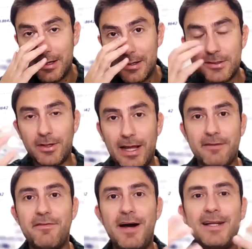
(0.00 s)
So like,
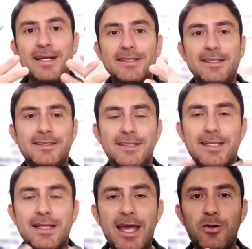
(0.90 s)
finance is this
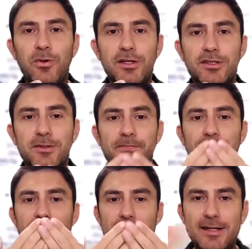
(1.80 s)
language
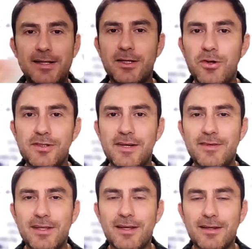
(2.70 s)
that is across
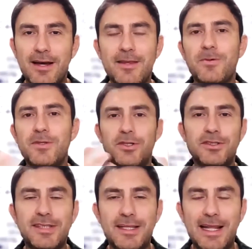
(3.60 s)
everything. And then once you
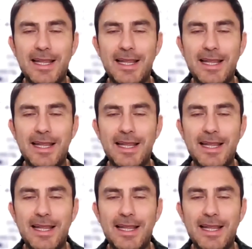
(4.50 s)
understand that